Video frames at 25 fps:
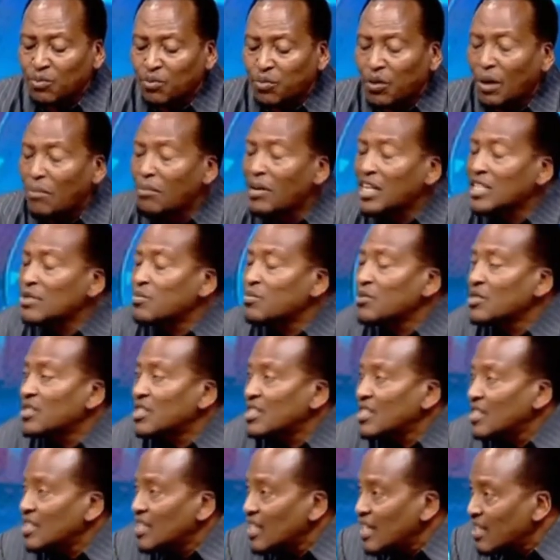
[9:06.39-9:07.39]
were much more
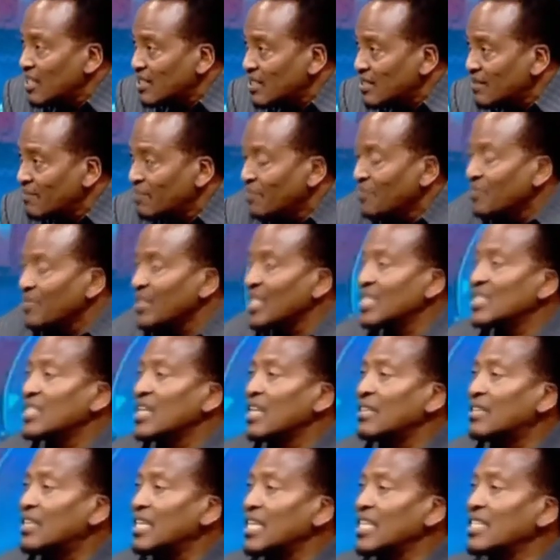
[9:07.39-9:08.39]
serious, these are
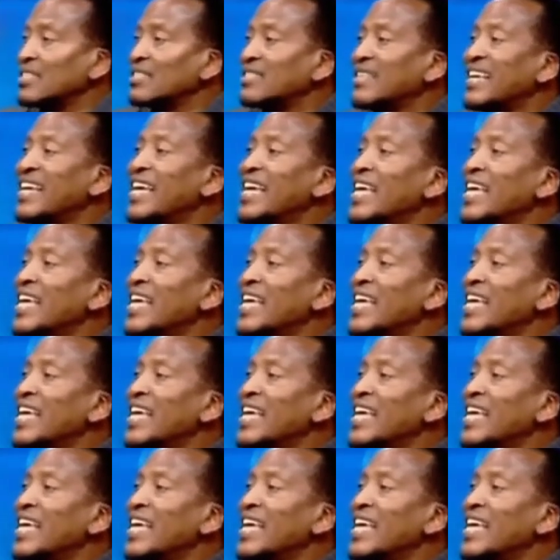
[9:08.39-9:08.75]
things,